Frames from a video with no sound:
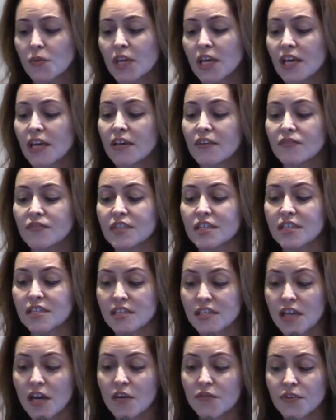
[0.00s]
We have
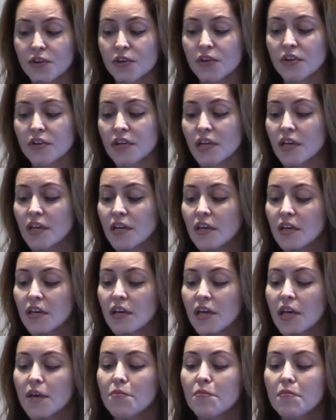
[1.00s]
discovered
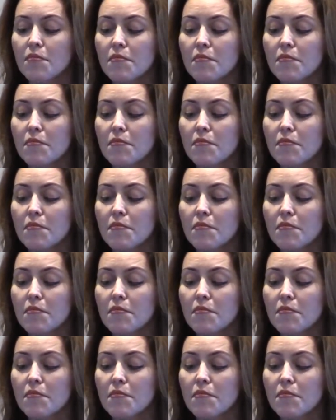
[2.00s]
a